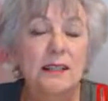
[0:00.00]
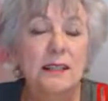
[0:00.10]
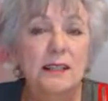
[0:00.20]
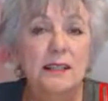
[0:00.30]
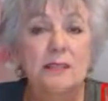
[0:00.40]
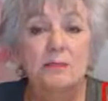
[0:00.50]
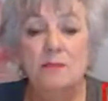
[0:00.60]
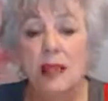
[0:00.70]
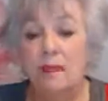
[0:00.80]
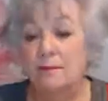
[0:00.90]
Um,
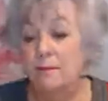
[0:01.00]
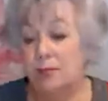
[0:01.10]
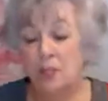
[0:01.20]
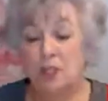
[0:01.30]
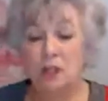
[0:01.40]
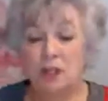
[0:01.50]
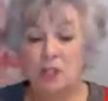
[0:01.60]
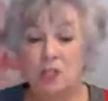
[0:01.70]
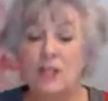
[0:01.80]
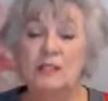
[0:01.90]
you know, there's
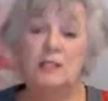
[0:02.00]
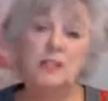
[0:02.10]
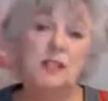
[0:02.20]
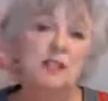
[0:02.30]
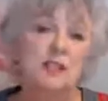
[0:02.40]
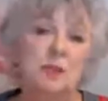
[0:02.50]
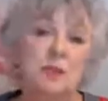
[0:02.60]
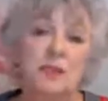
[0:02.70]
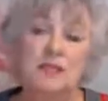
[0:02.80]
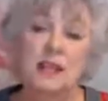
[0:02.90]
lots of things to
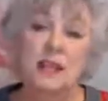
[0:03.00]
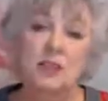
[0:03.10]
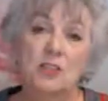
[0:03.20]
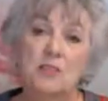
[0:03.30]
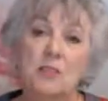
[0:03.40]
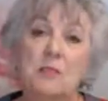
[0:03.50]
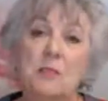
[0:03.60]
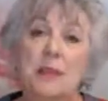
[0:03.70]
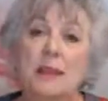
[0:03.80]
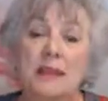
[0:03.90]
put together to
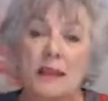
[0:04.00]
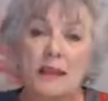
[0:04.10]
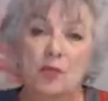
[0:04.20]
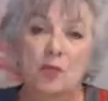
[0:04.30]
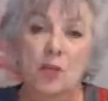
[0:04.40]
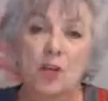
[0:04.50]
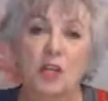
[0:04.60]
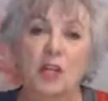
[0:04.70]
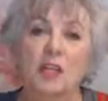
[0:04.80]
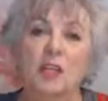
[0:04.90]
make it work,
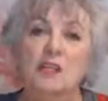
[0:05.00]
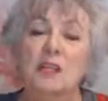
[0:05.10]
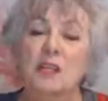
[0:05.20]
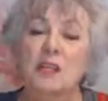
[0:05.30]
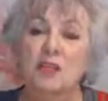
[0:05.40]
and you need a